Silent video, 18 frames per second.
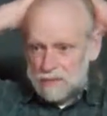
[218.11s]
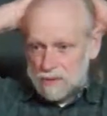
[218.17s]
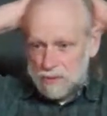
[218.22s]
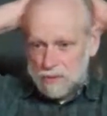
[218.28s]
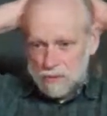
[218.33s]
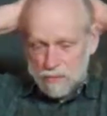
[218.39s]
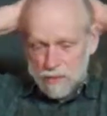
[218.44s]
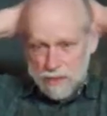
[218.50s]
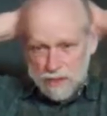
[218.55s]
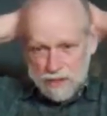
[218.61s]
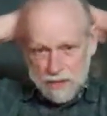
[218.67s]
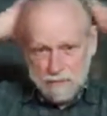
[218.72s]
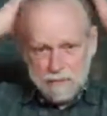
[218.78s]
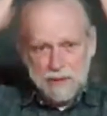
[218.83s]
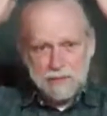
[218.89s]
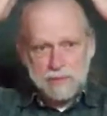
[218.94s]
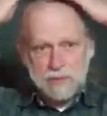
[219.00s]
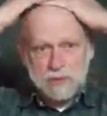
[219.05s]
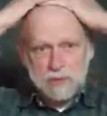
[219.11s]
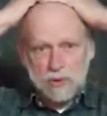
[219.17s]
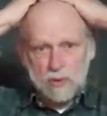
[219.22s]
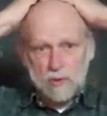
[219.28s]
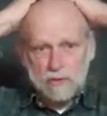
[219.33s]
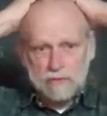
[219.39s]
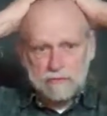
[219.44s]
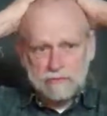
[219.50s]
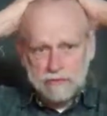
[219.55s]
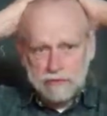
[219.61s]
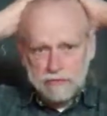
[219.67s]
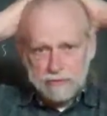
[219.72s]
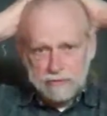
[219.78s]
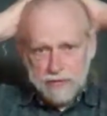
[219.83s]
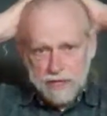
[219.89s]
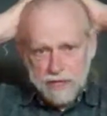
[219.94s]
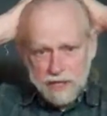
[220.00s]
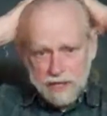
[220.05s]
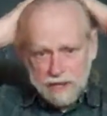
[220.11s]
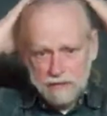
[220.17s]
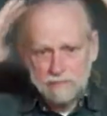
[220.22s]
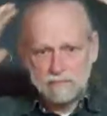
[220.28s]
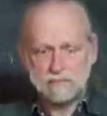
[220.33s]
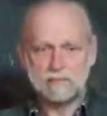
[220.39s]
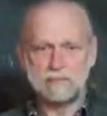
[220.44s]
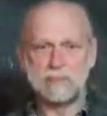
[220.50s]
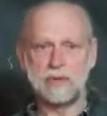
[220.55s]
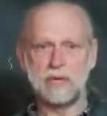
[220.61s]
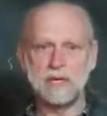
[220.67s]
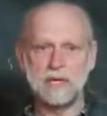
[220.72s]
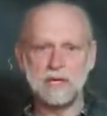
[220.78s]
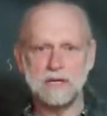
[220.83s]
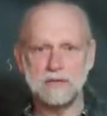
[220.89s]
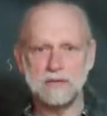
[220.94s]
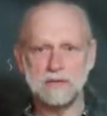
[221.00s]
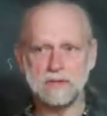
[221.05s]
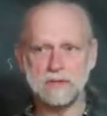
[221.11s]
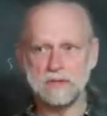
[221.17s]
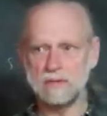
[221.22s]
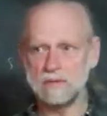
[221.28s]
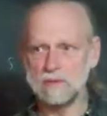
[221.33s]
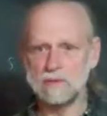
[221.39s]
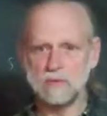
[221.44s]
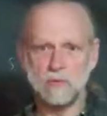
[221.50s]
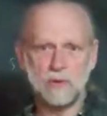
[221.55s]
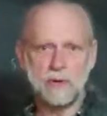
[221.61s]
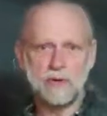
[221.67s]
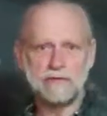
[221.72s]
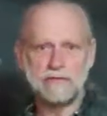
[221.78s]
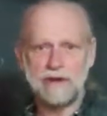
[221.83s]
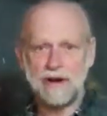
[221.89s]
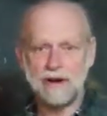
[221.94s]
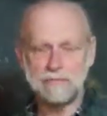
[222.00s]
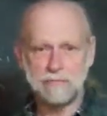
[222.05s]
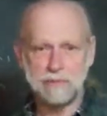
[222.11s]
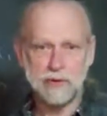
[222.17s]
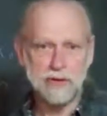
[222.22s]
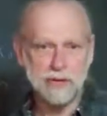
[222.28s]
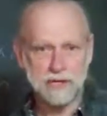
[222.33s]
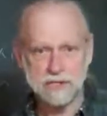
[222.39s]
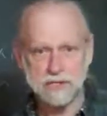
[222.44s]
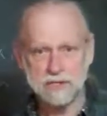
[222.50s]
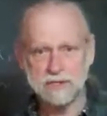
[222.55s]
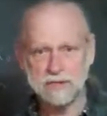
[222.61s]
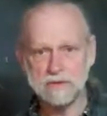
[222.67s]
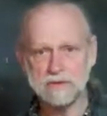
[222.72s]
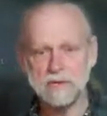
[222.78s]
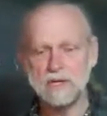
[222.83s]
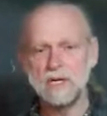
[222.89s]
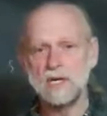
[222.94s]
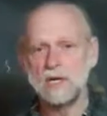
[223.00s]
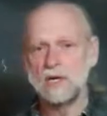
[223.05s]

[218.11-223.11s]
oh we did maybe a total of 15 plays in 25 productions